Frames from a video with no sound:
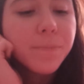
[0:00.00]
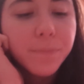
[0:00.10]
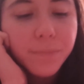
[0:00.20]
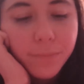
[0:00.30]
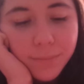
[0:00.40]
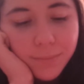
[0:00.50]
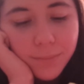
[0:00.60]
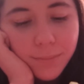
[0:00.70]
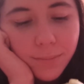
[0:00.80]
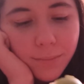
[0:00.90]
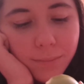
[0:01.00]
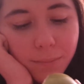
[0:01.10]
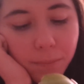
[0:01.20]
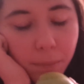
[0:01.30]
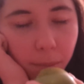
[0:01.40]

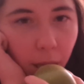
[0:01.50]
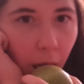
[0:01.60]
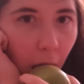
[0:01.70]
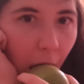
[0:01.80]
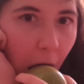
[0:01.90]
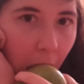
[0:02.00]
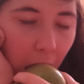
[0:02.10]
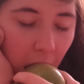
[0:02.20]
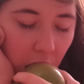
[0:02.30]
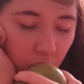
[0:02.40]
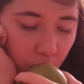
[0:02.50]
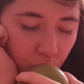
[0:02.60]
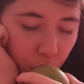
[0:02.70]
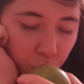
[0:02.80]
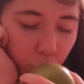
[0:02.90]

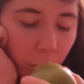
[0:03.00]
Nobody speaks.